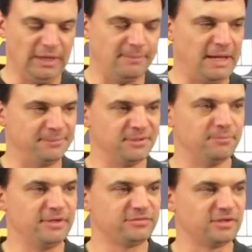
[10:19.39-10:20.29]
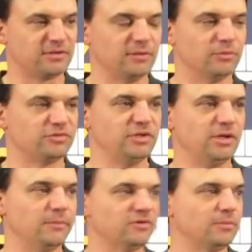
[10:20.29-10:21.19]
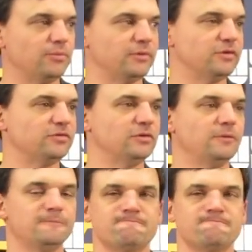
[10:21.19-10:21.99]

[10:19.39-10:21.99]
I'm optimistic that we'll see him at some point this year.